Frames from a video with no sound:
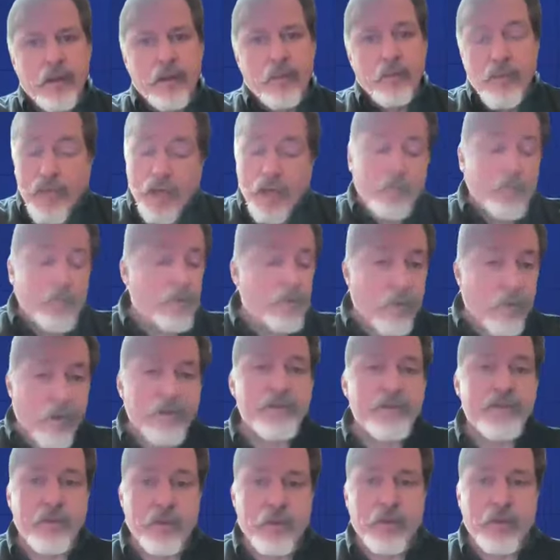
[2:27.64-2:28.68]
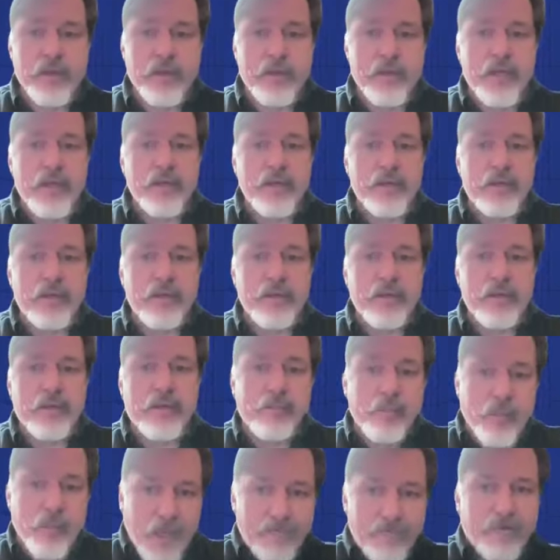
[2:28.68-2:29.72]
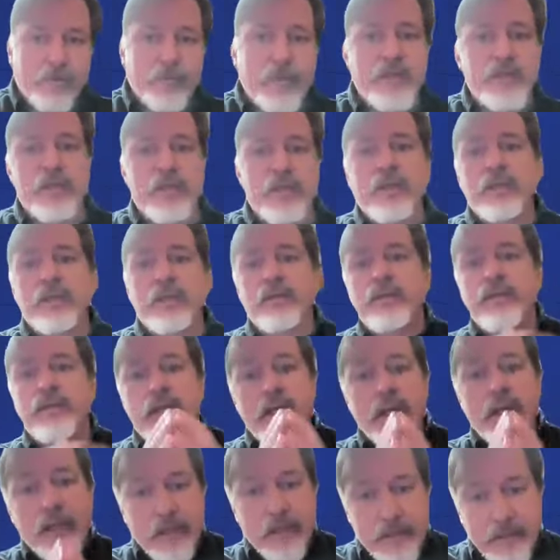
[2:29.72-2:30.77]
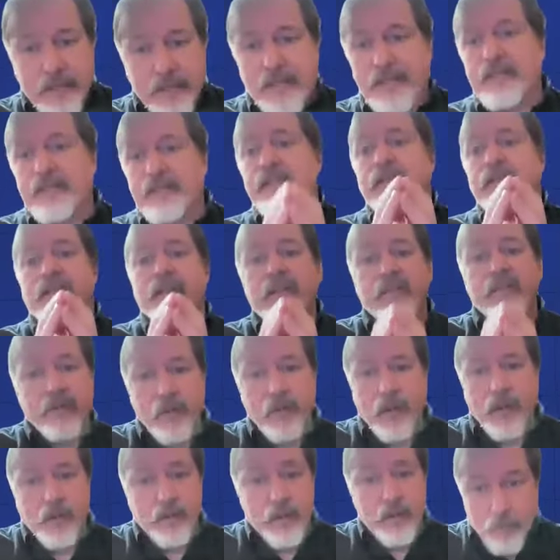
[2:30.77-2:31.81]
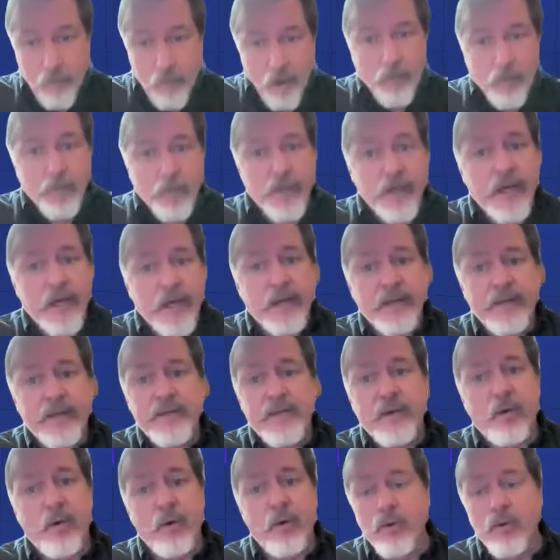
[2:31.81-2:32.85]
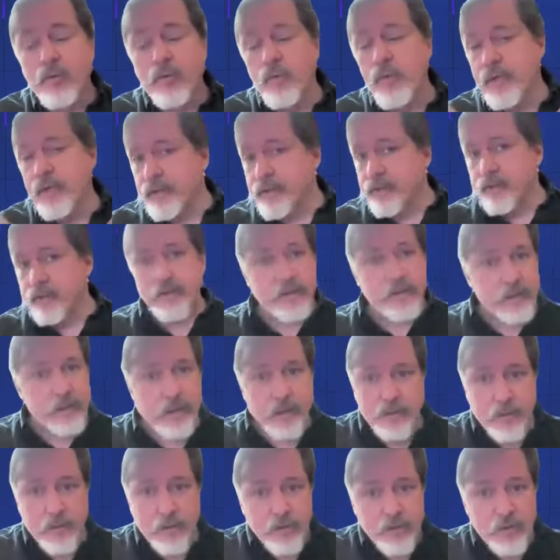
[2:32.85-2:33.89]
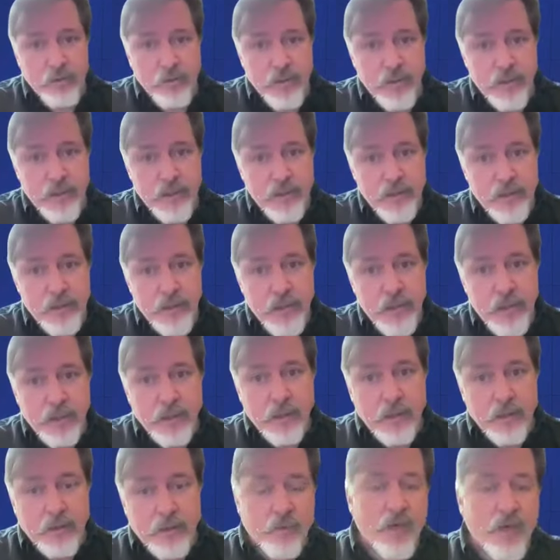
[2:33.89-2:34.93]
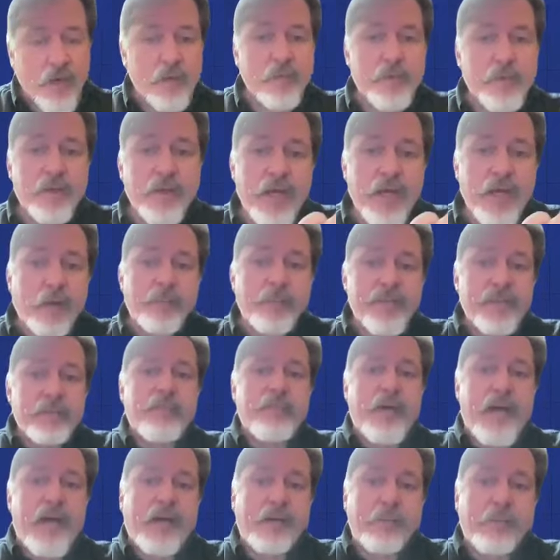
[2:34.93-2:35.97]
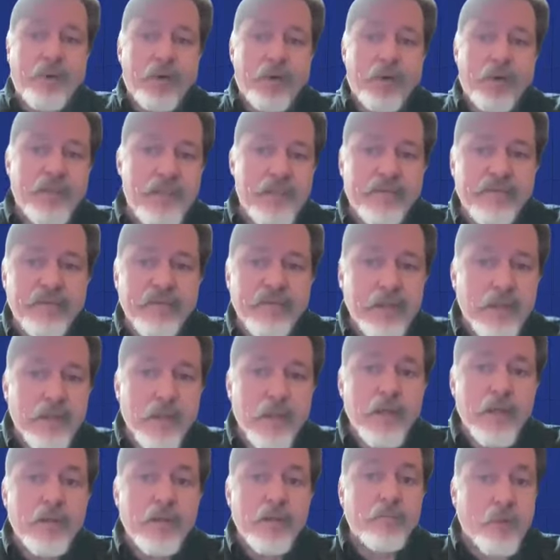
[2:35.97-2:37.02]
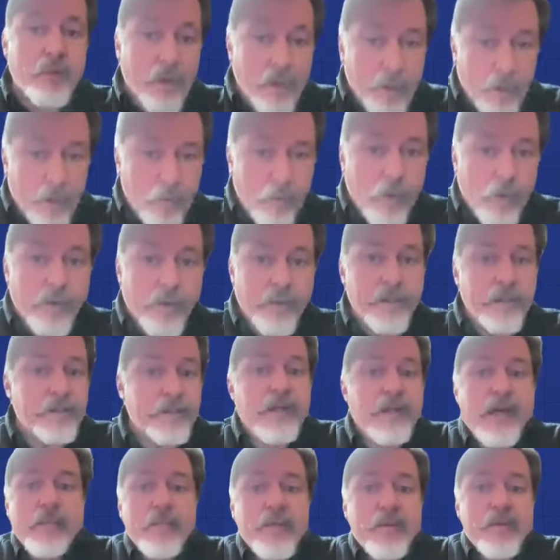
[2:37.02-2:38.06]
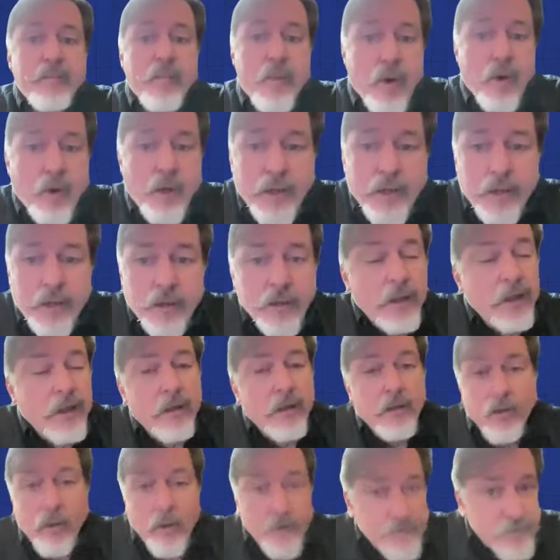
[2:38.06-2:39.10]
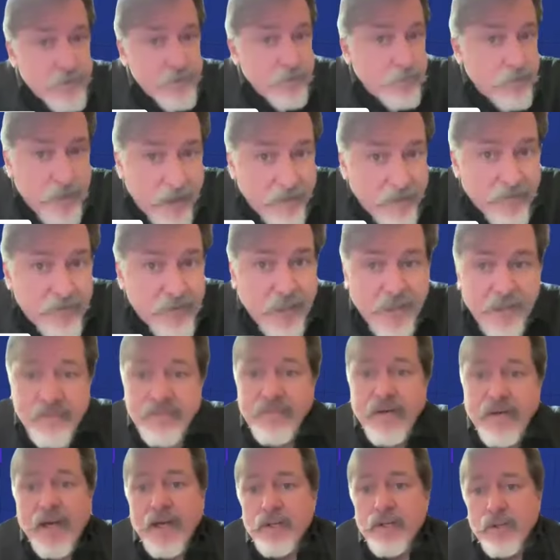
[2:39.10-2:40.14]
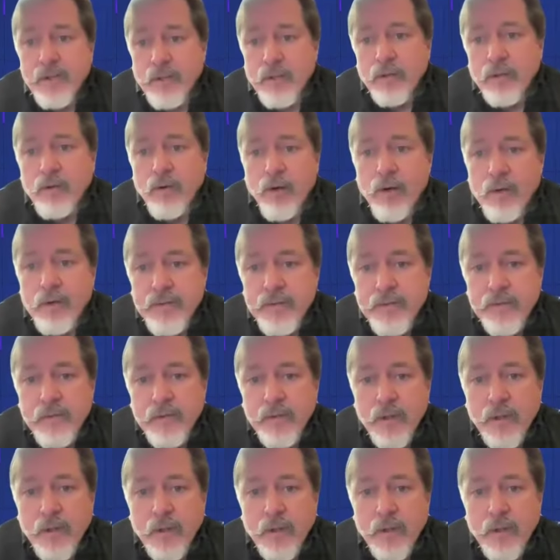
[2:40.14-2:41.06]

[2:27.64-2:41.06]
We help across the organization. So platform engineers, testing, department heads, all the way to CXO suites. Incredibuild helps impact productivity, product quality, and time to market. Also dev satisfaction and costs.